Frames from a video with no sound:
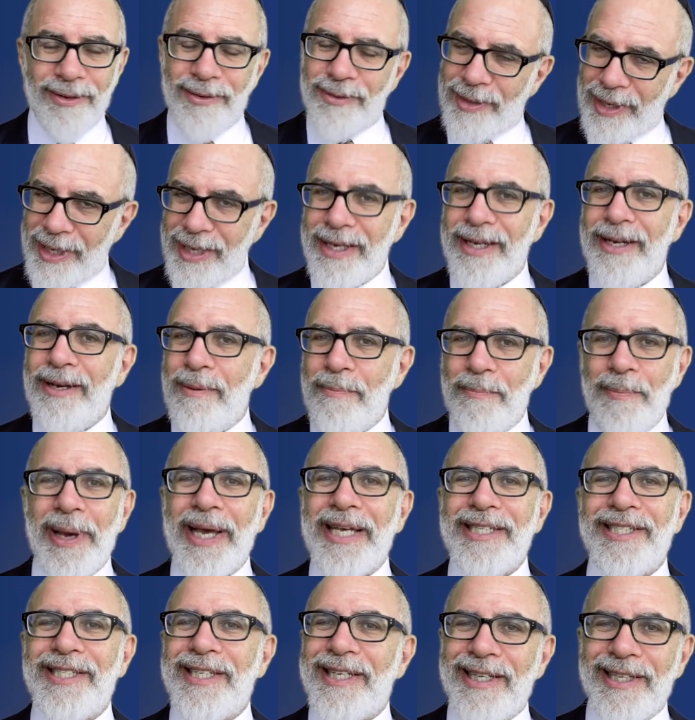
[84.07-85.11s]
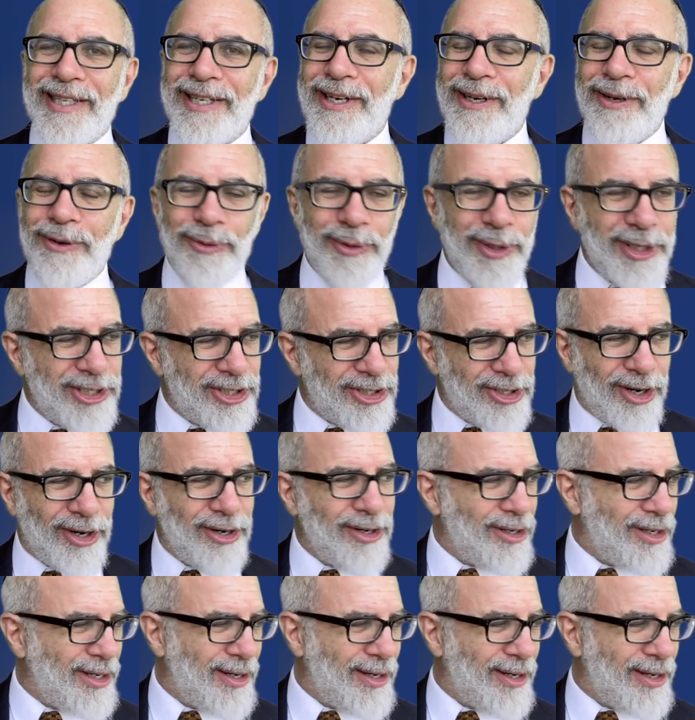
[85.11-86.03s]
Right? Basically, we started